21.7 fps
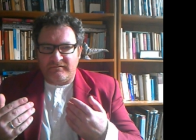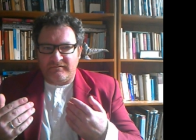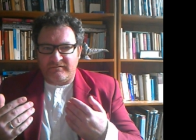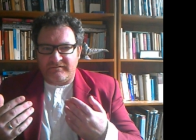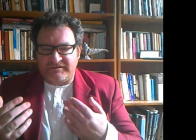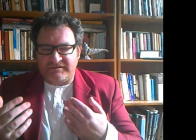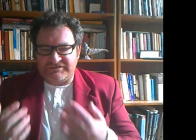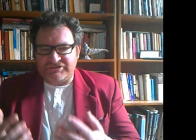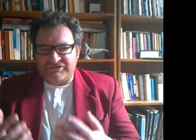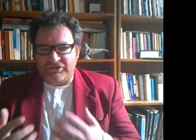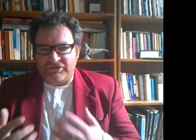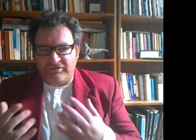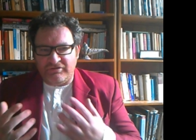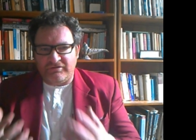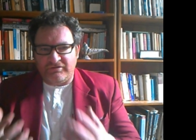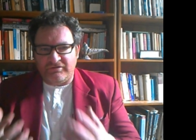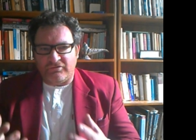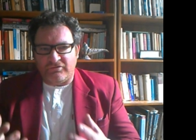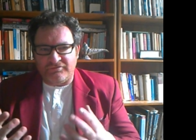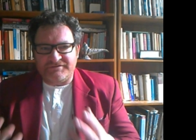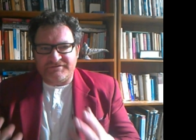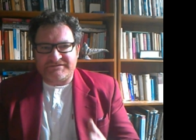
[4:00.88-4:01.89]
This unit
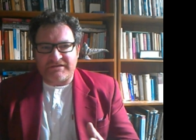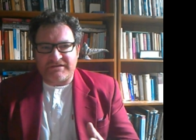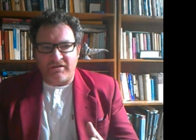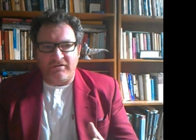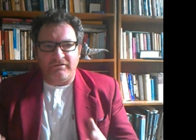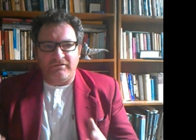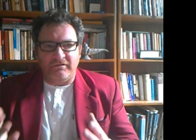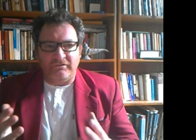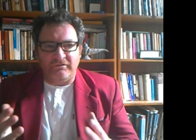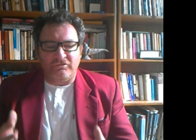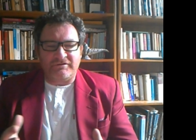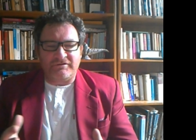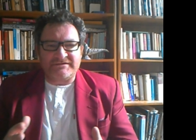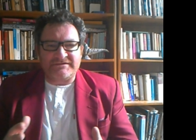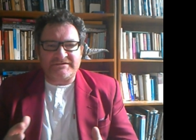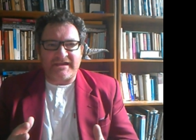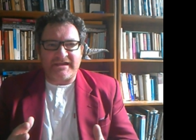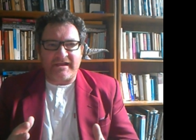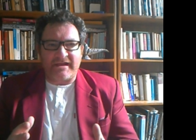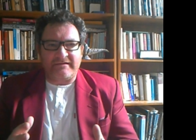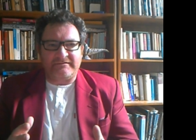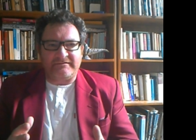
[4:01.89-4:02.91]
also
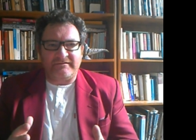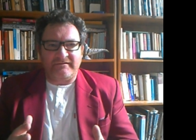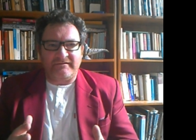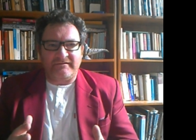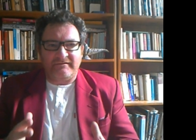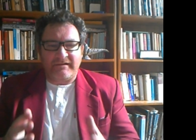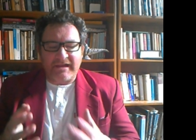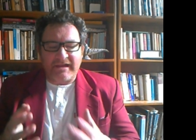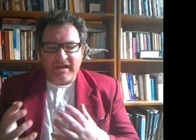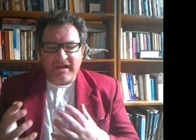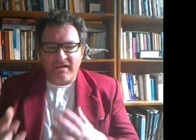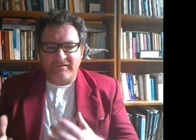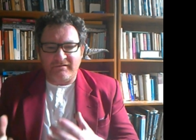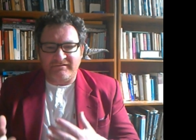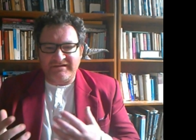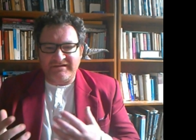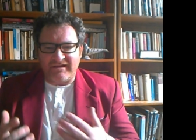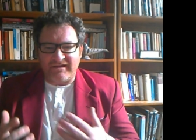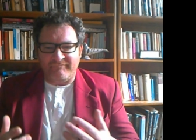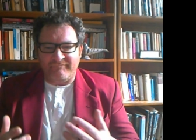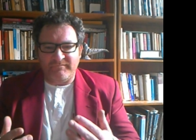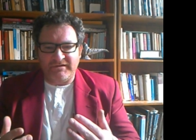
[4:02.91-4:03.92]
looks at how
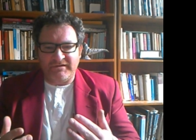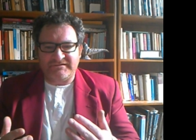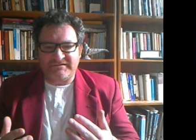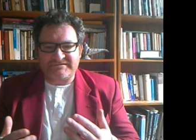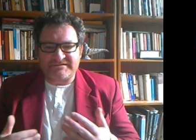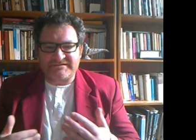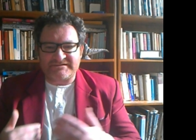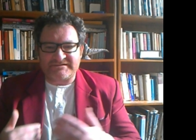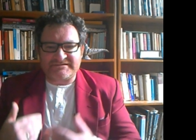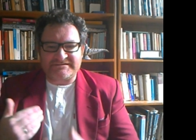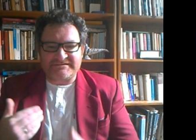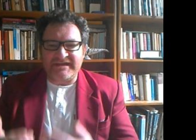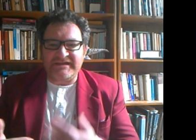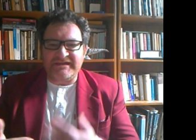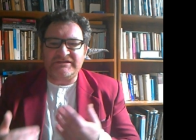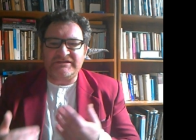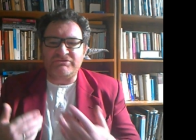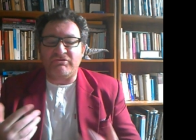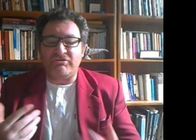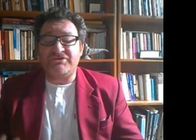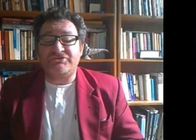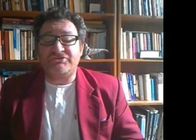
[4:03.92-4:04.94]
governments seek
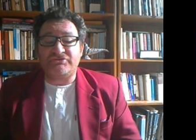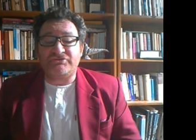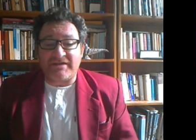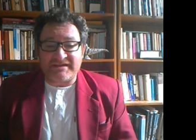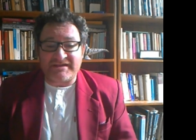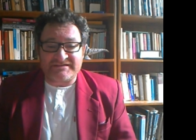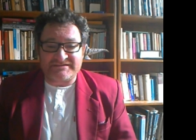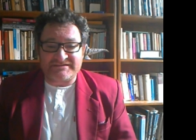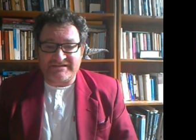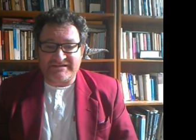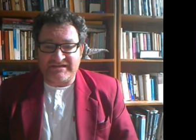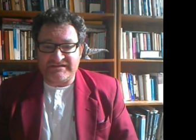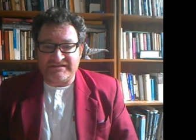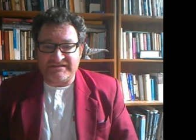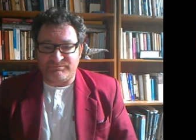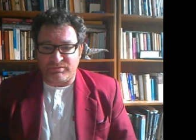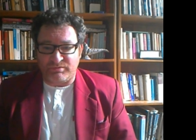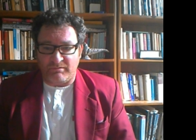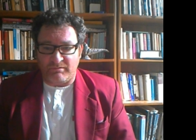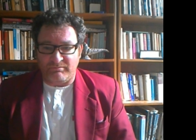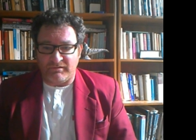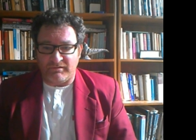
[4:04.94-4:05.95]
to address these
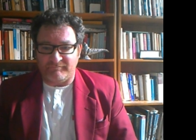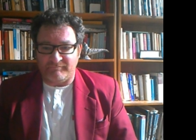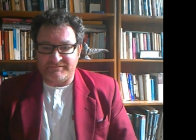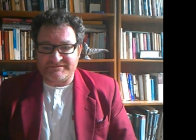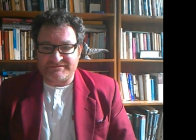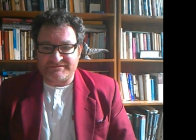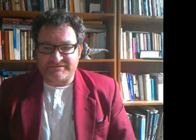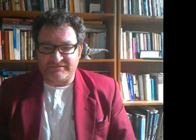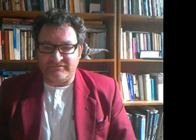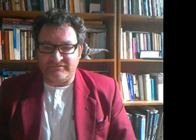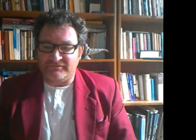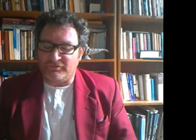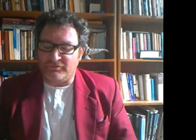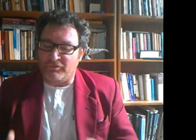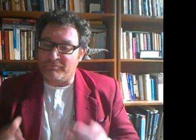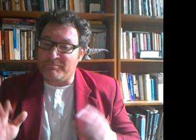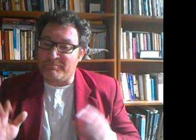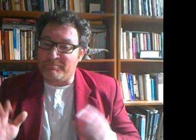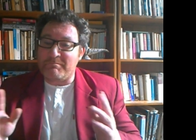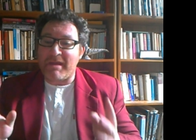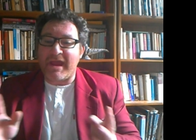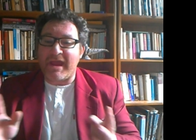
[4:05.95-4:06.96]
problems or
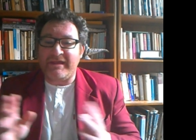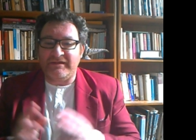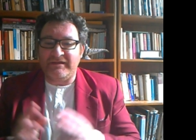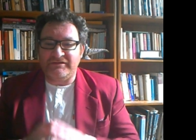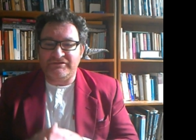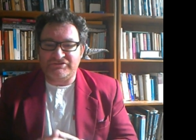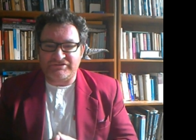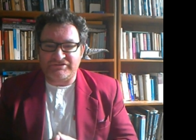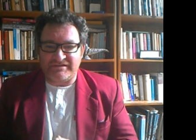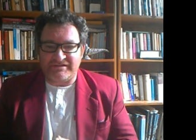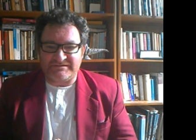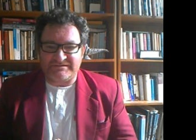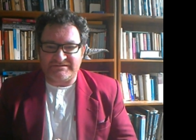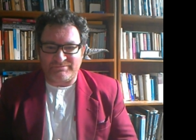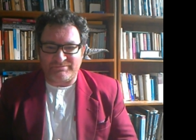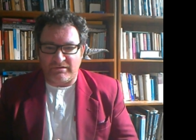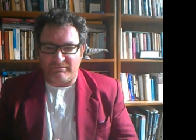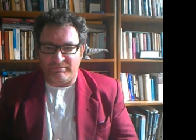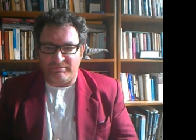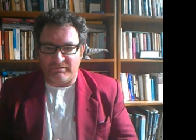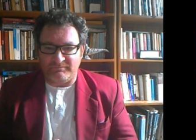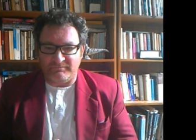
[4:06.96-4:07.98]
manage these
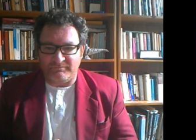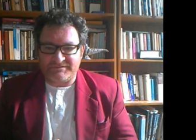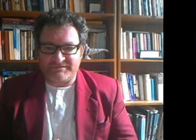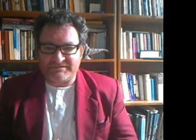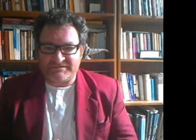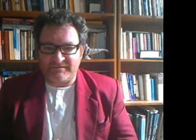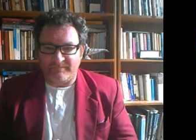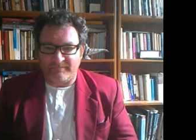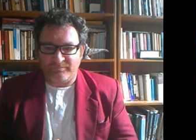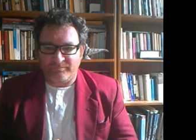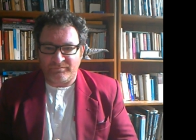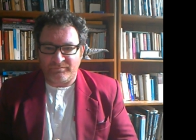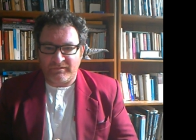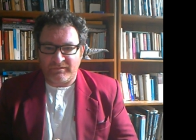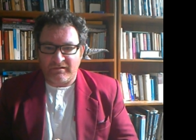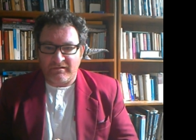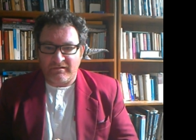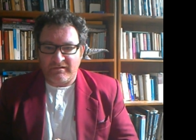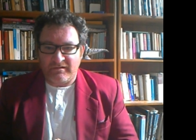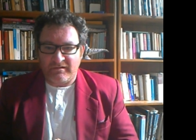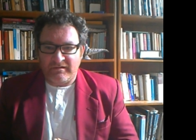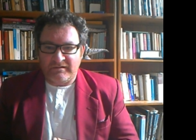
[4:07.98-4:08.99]
problems.
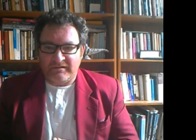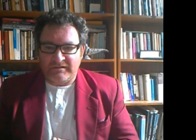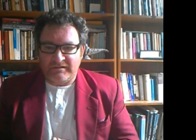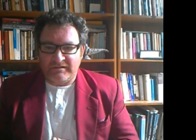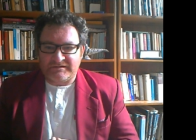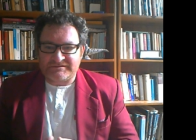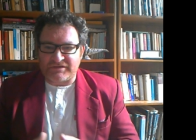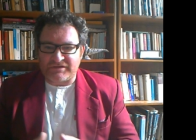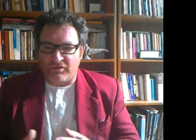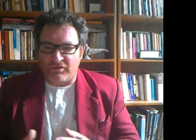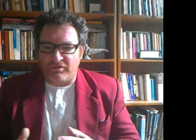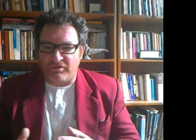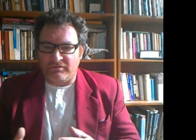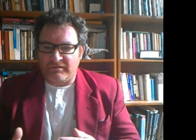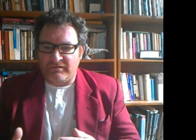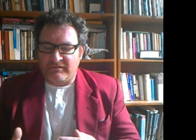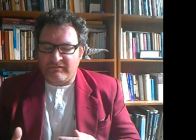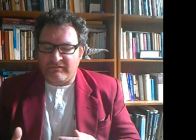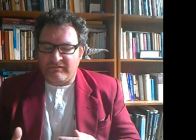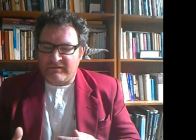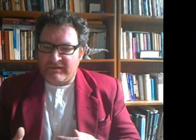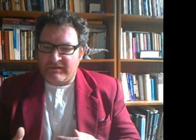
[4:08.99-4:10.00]
So,
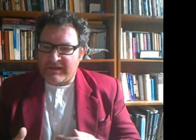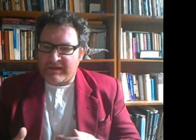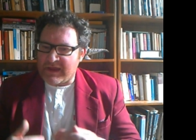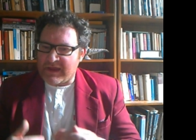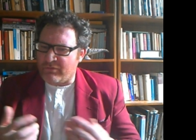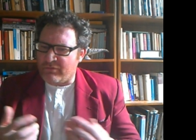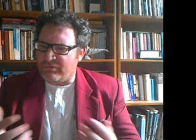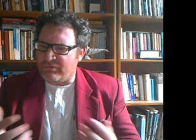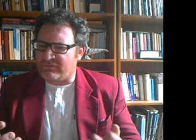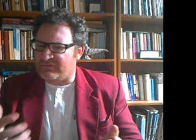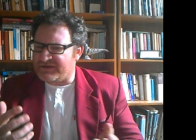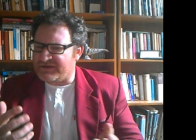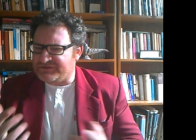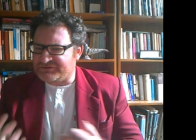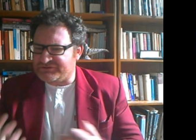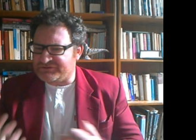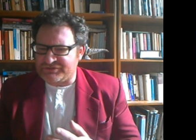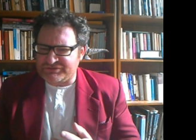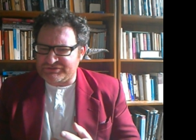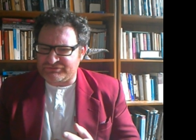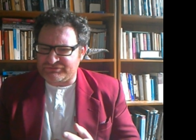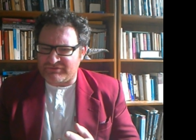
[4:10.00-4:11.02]
how are
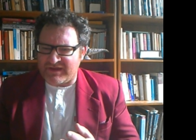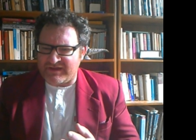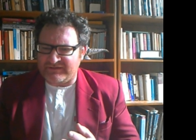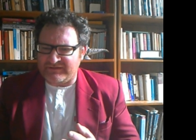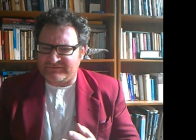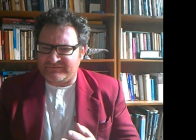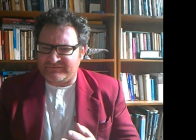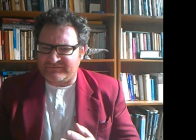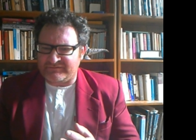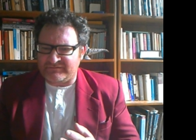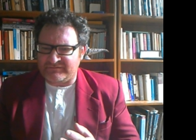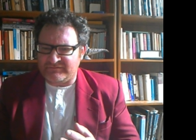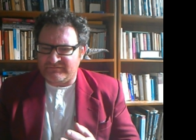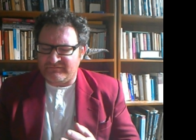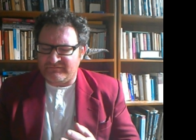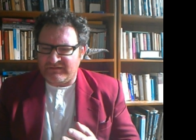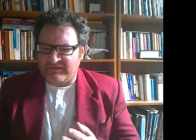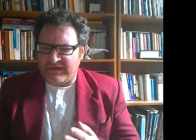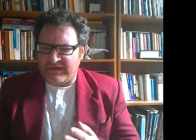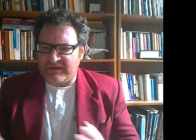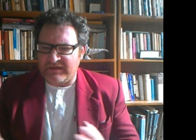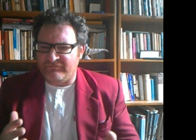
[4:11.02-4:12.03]
interest rates
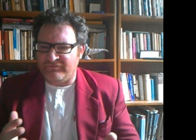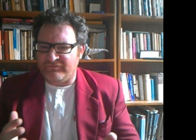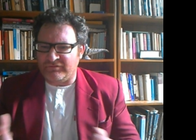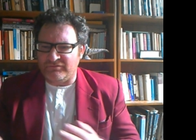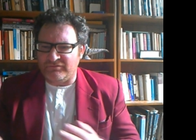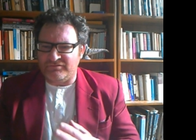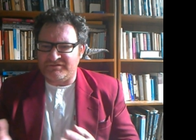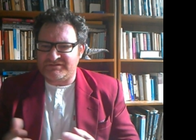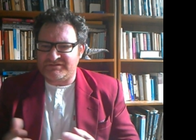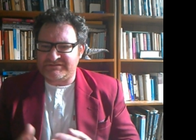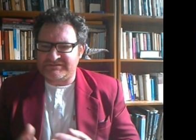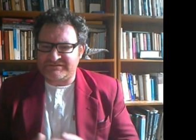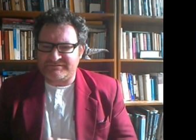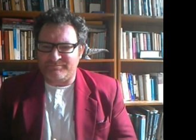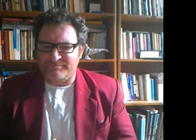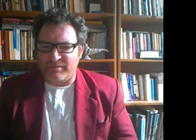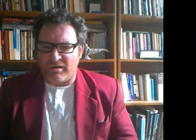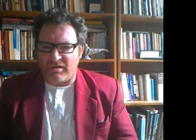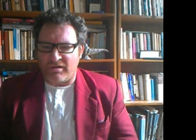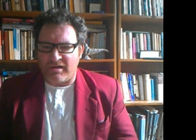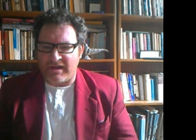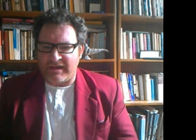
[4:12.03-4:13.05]
influenced
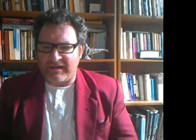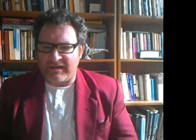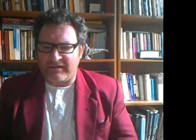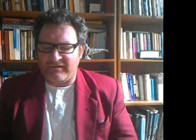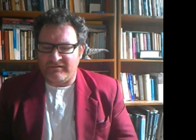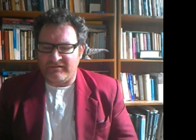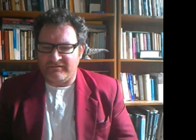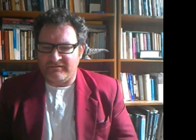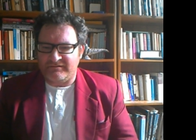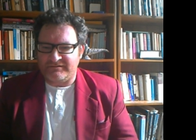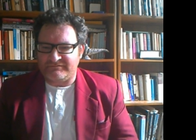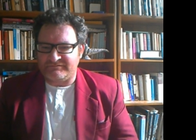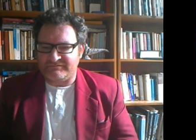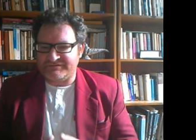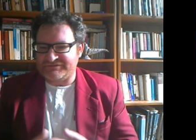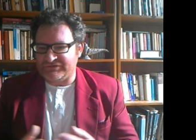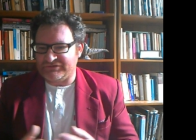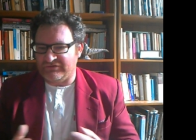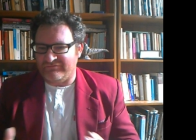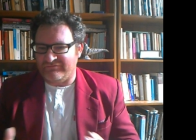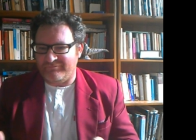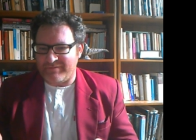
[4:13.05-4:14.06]
by the
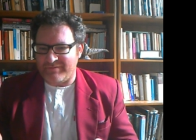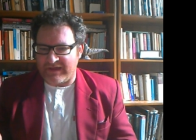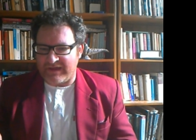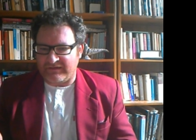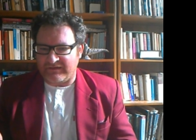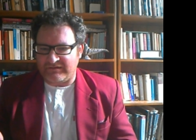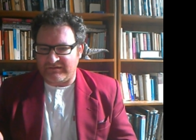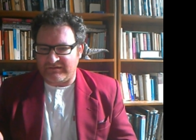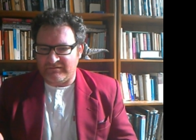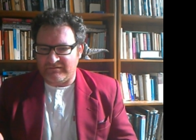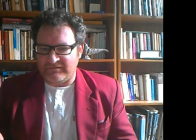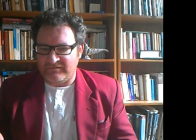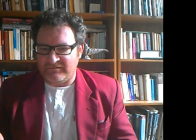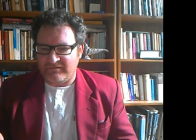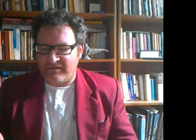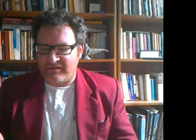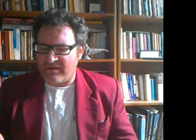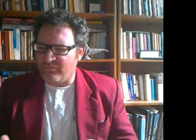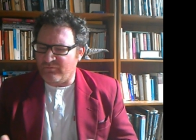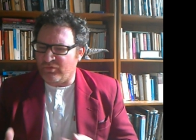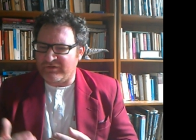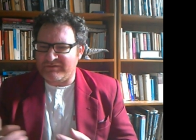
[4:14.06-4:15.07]
Reserve Bank,
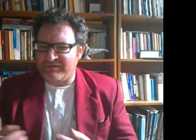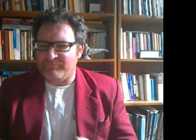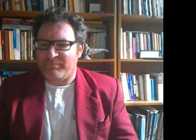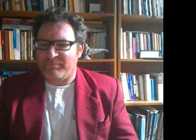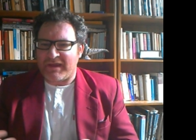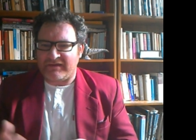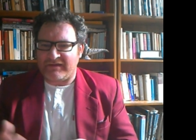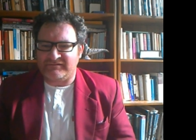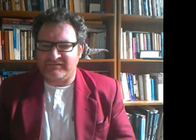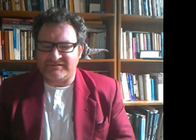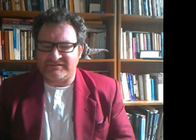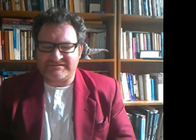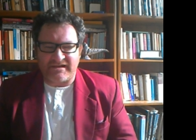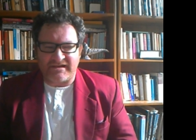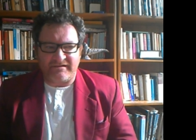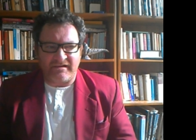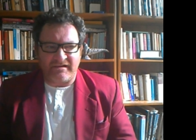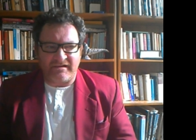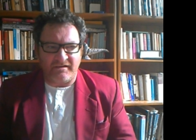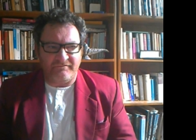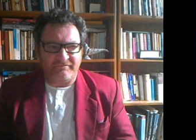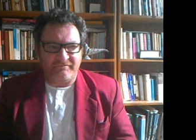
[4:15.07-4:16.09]
and what impact does that
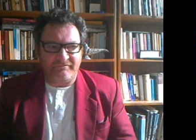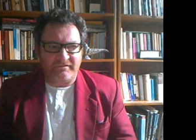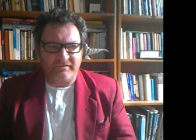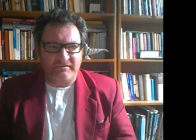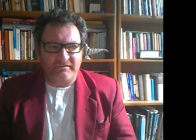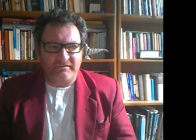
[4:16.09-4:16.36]
have?